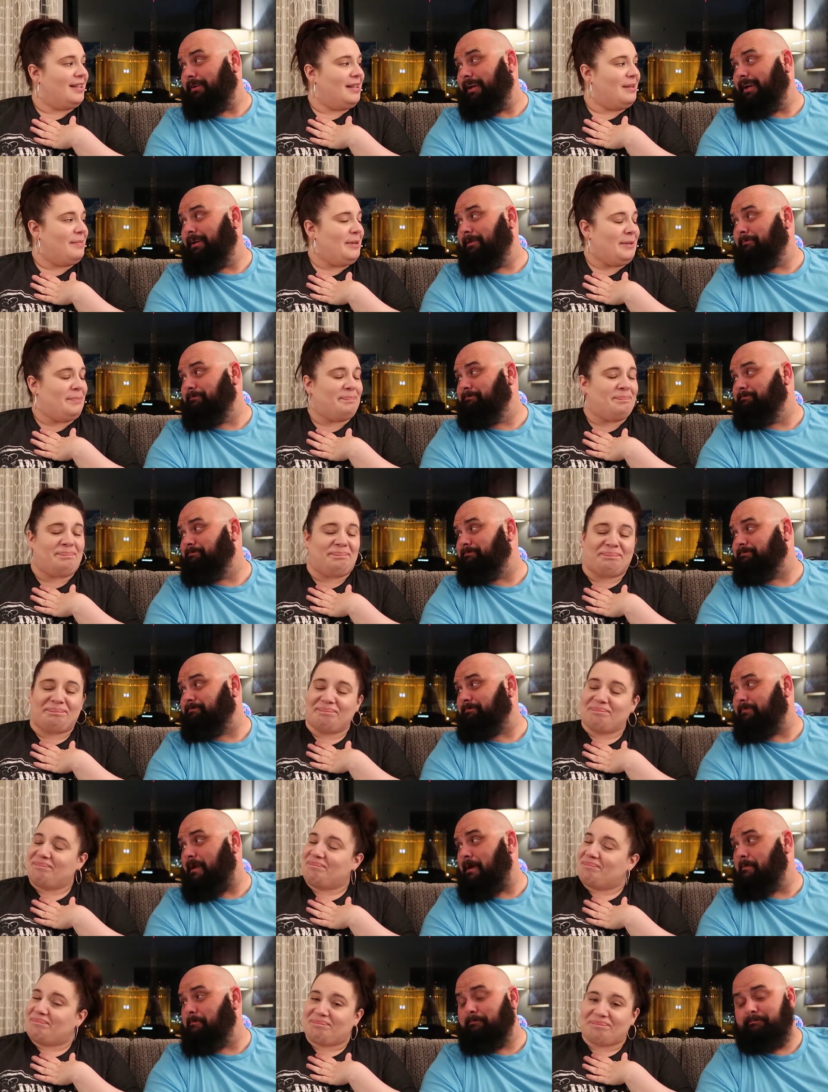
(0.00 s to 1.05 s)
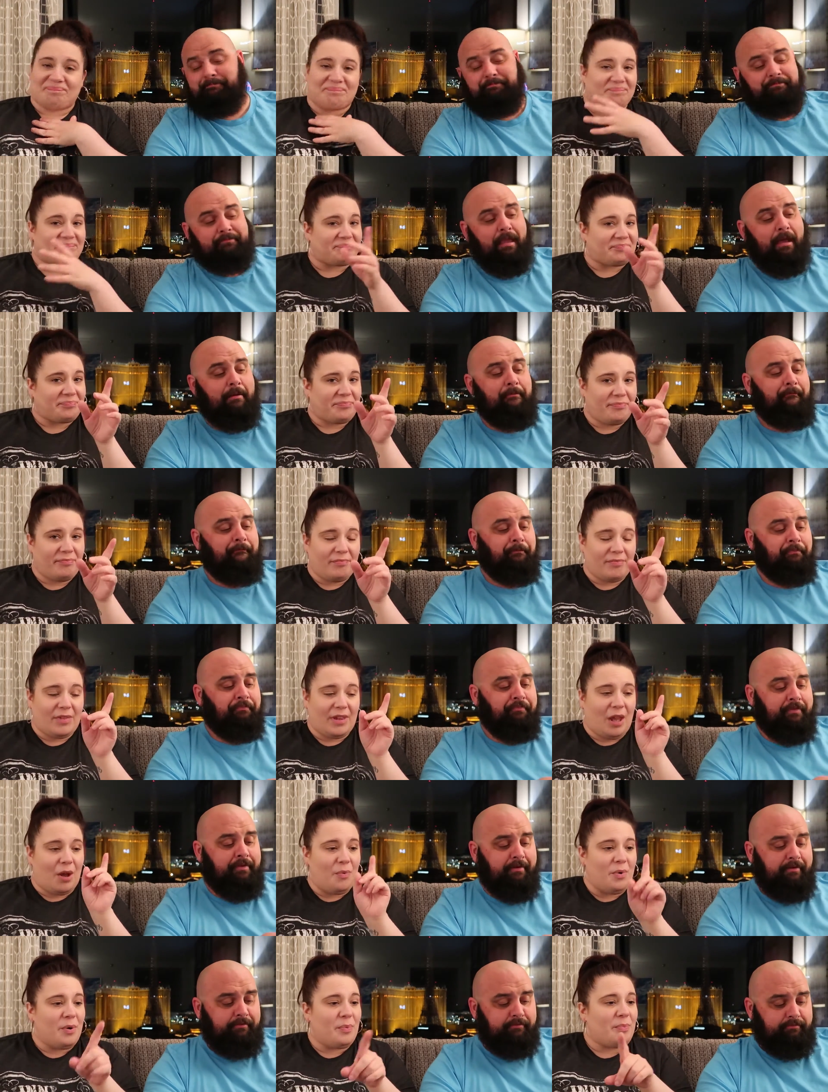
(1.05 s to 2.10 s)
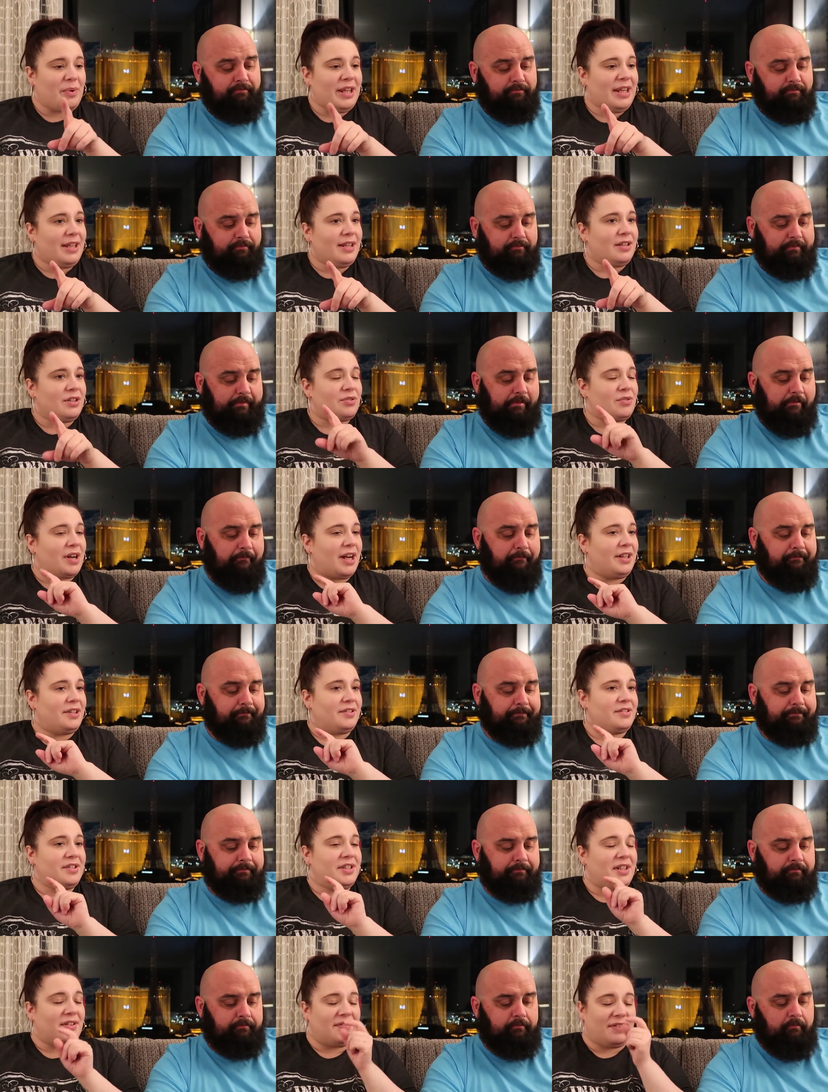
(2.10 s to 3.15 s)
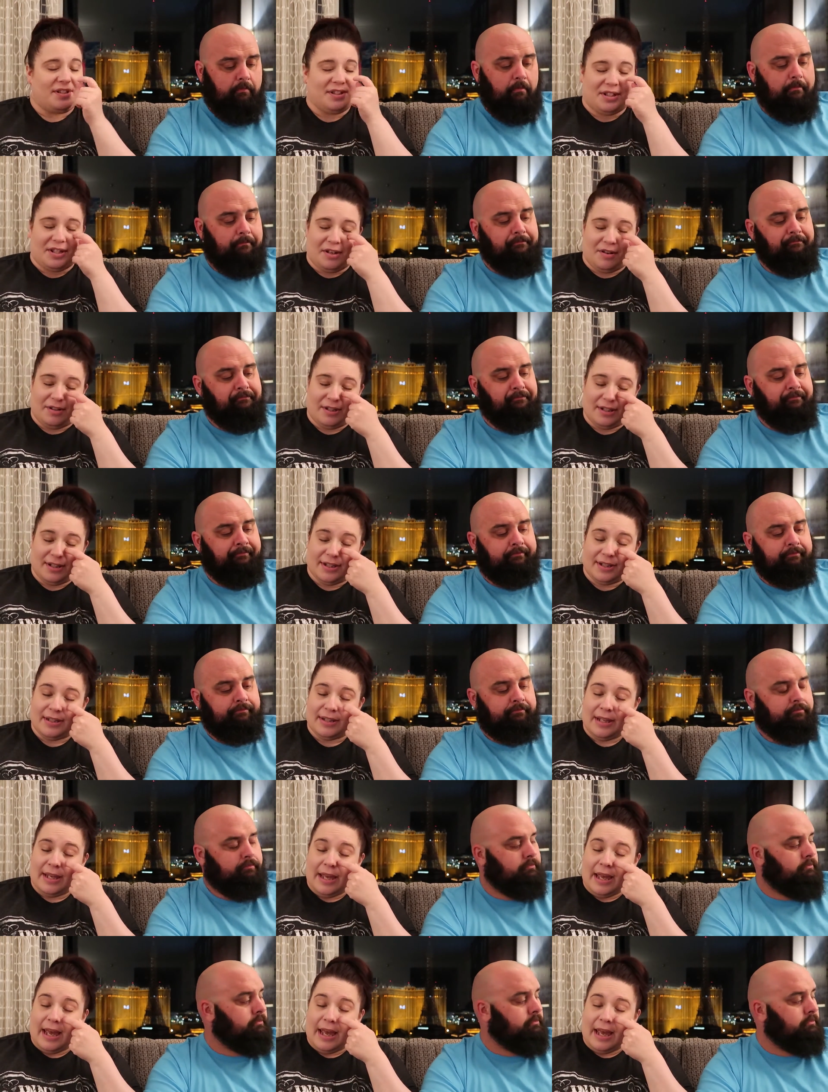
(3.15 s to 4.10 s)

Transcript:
Speaker 1: you to okay? get me. When we tried those different sodas,